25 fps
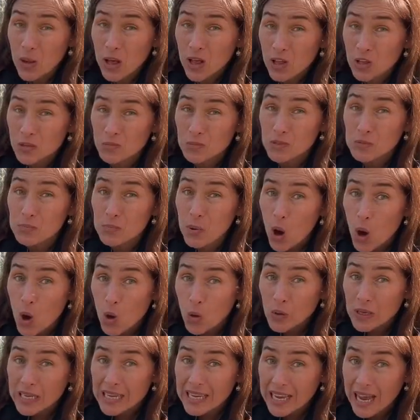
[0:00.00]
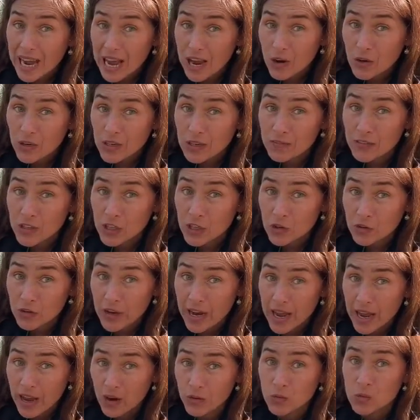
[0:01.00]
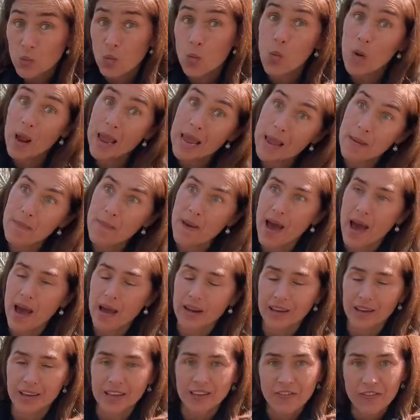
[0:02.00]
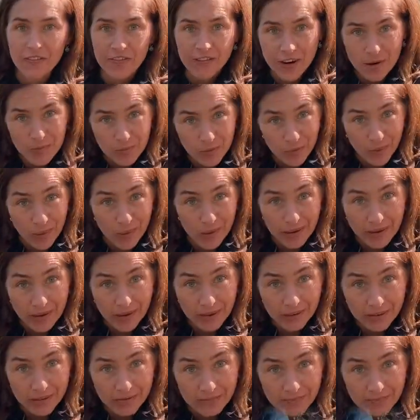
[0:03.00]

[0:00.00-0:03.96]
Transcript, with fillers: bulbs poking out of the ground way back in February.